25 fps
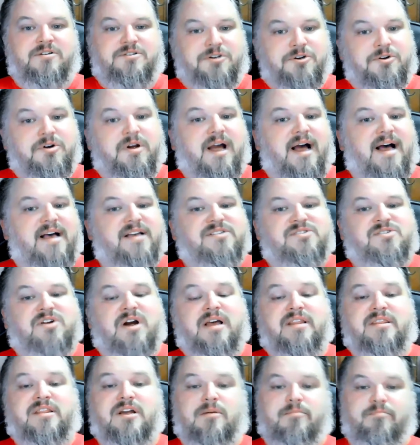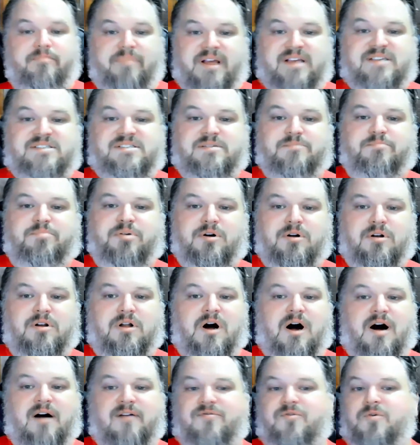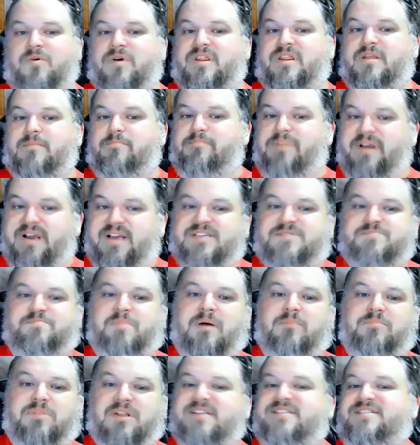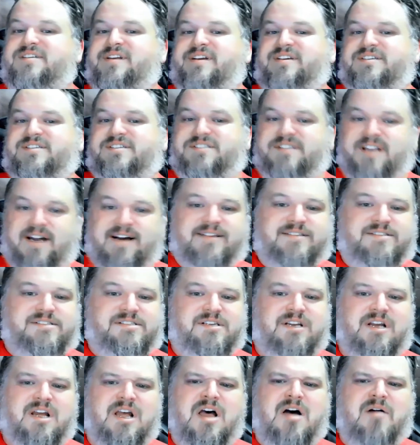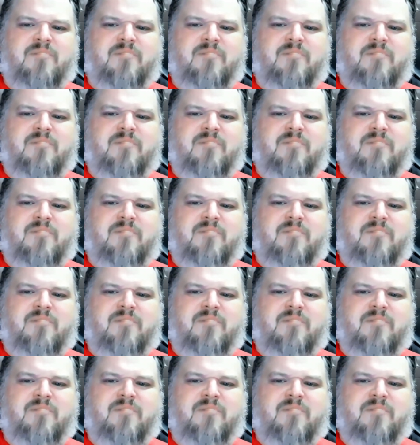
two guys tried their best to pull off one of the biggest publicity stunts,